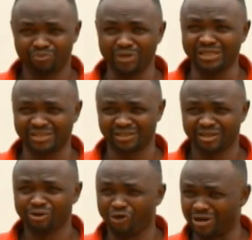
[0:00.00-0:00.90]
please,
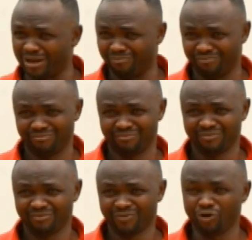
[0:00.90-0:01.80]
call them.
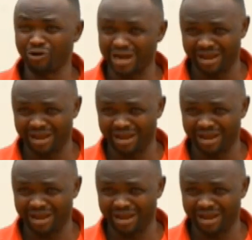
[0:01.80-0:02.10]
Call